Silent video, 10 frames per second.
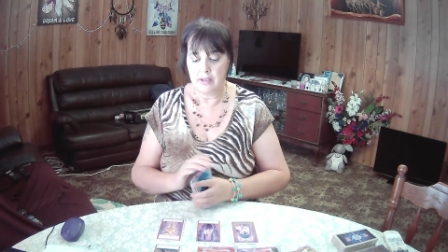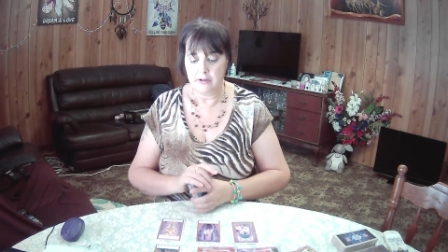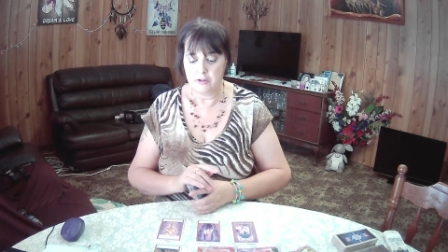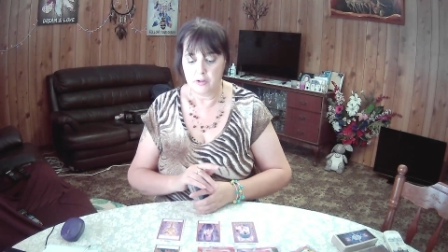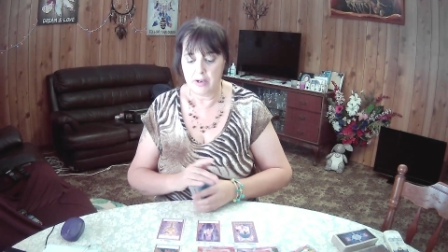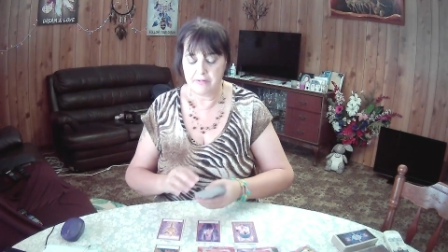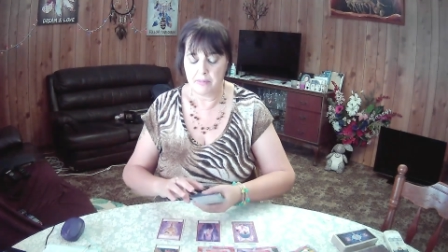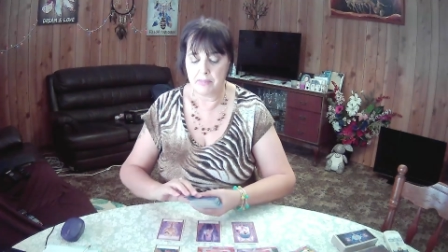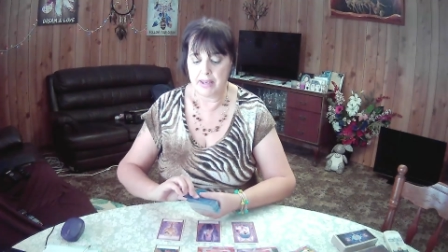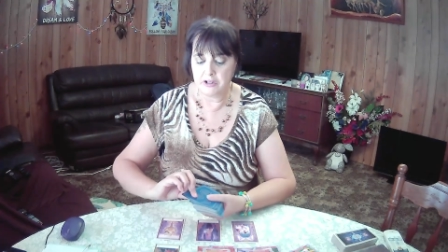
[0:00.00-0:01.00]
And you have the
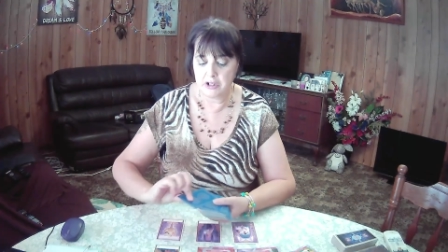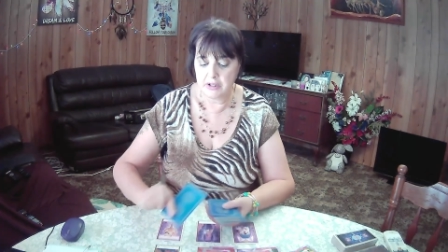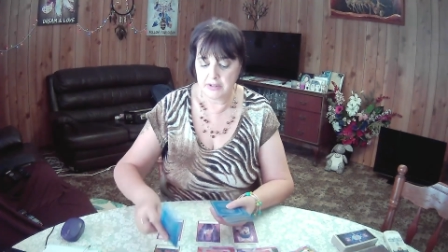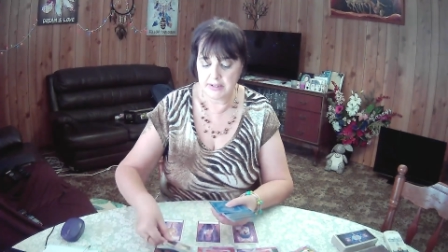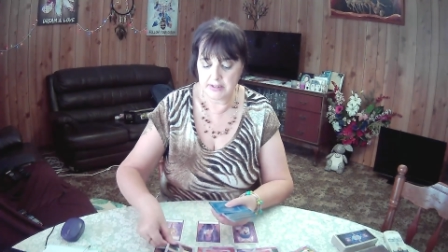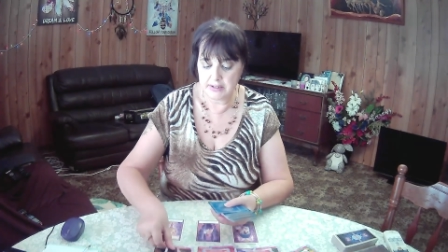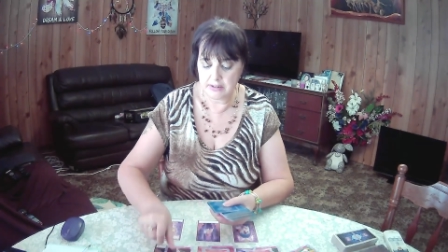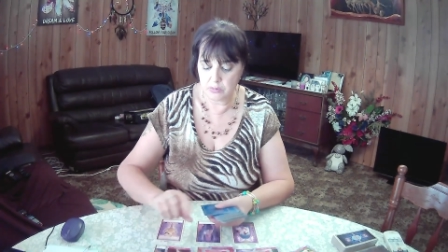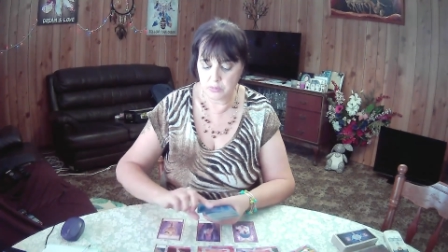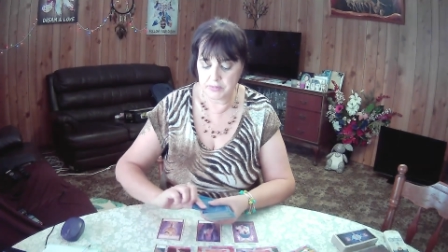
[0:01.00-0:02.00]

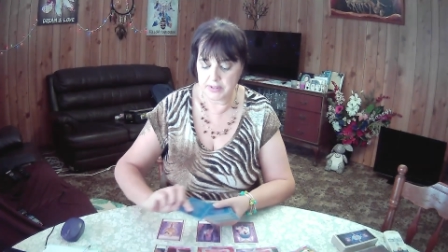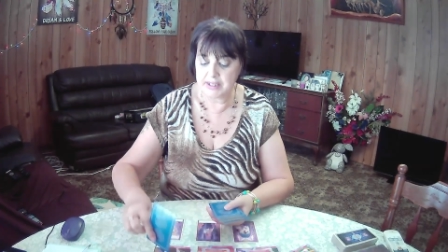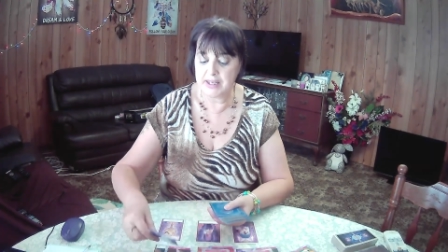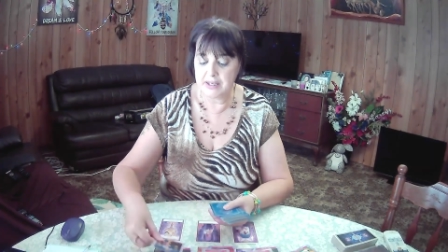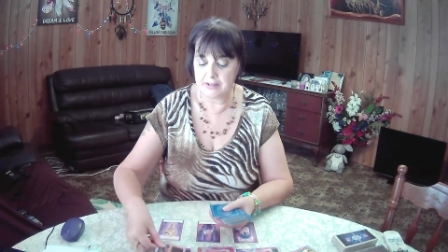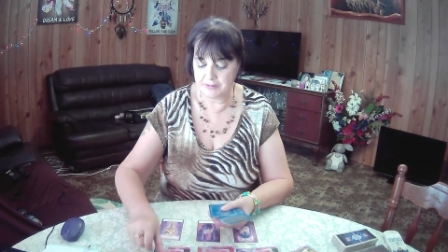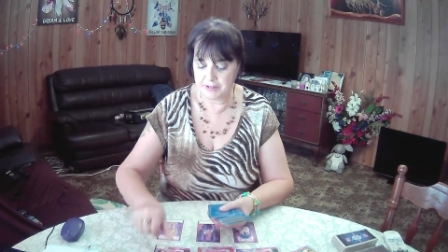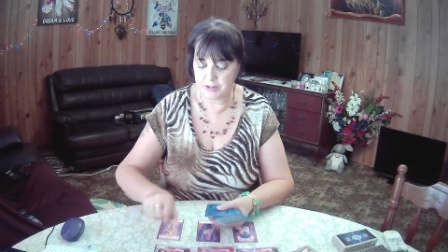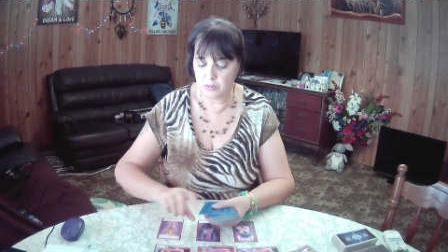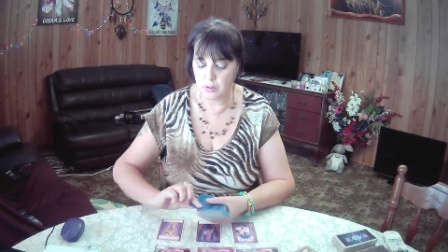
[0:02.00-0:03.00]
Magus, the Ten of
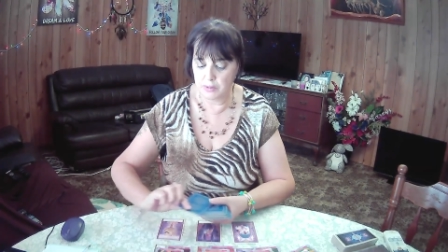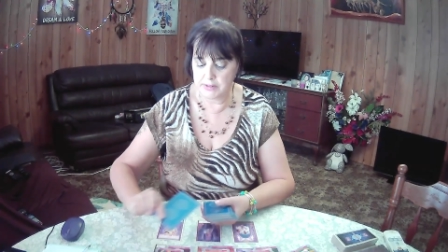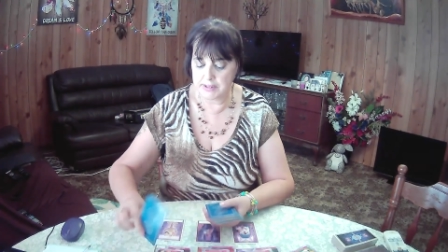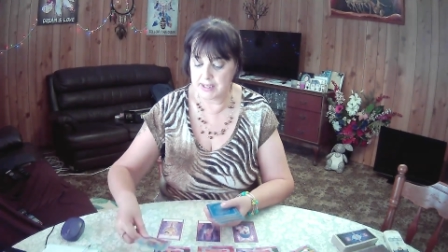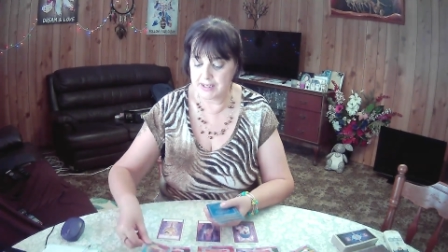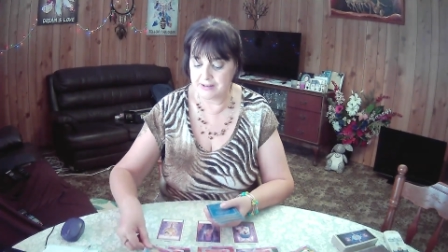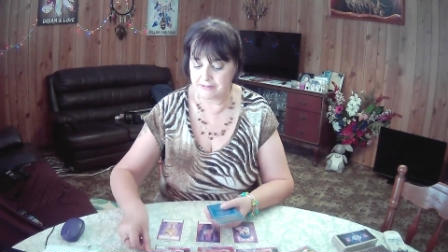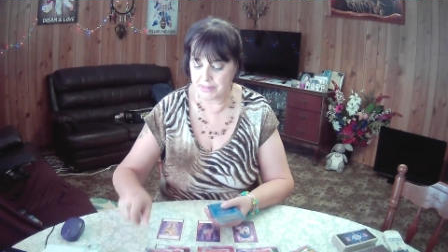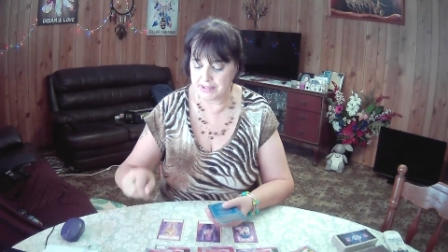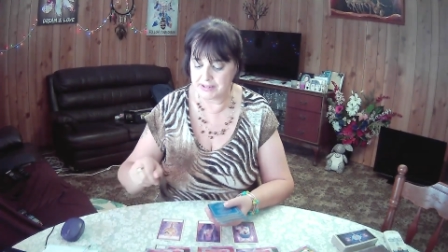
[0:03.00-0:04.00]
Swords, Ten
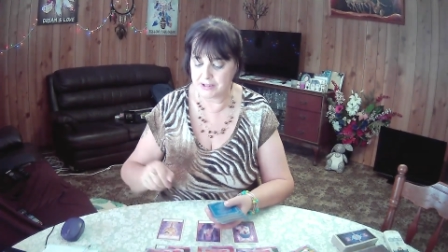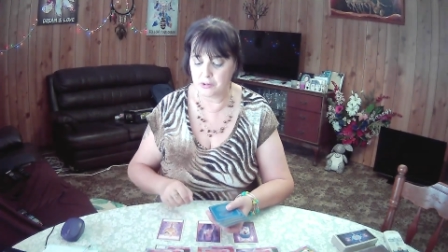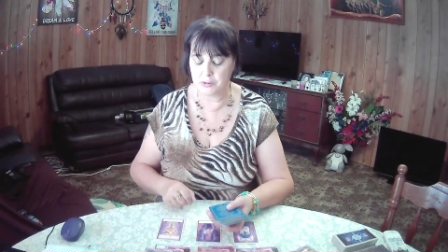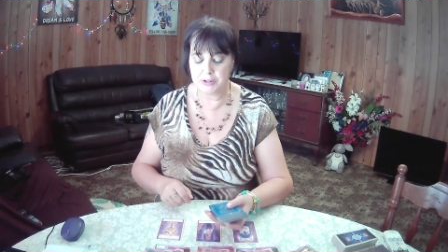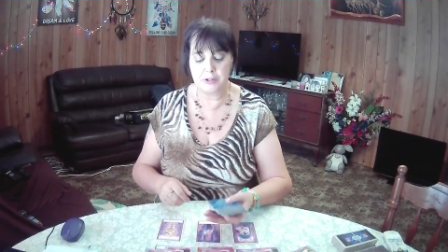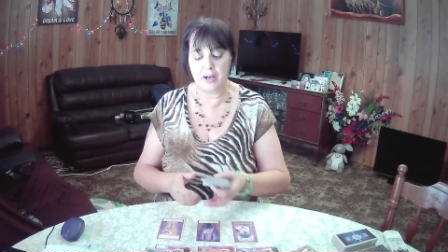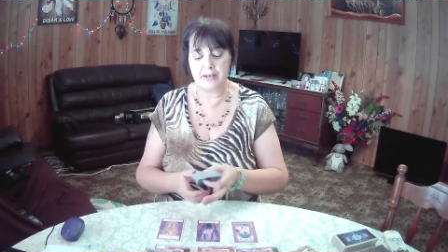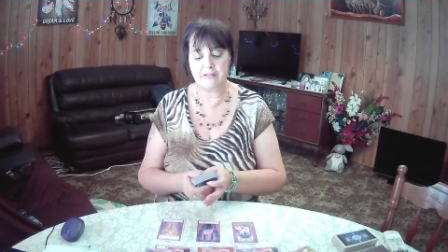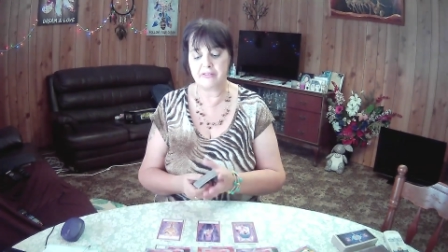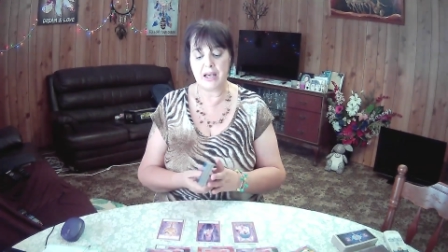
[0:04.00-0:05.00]
of Pentacles,
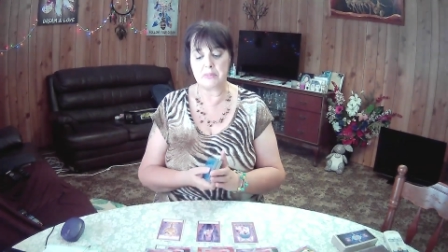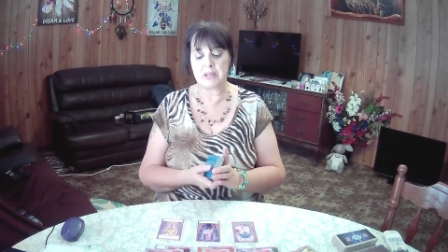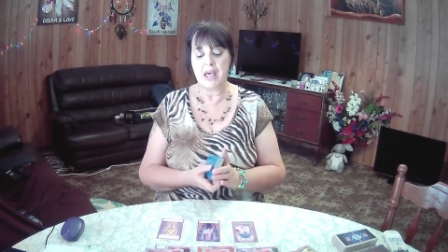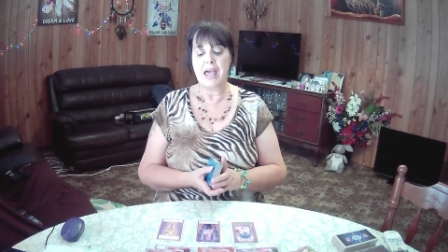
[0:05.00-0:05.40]
Nine of Cups.